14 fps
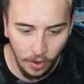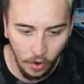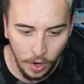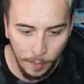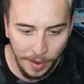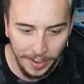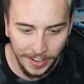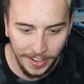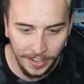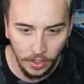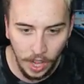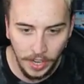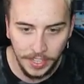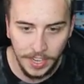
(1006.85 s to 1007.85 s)
Or am I
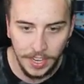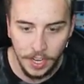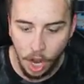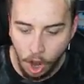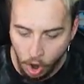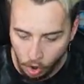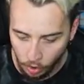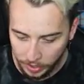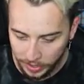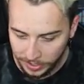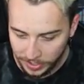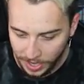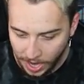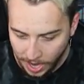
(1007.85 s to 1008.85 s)
getting lucky? No,
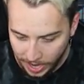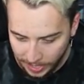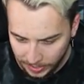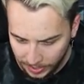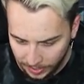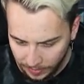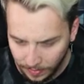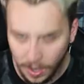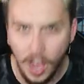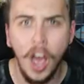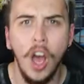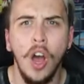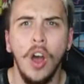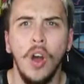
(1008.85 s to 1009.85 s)
there's not.
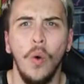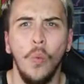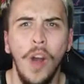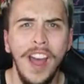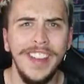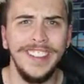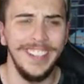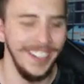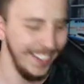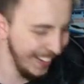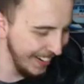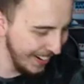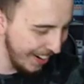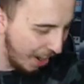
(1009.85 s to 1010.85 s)
What?
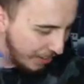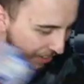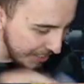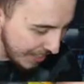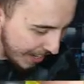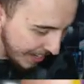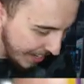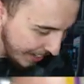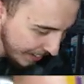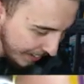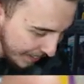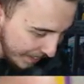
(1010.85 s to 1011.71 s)
Are these like,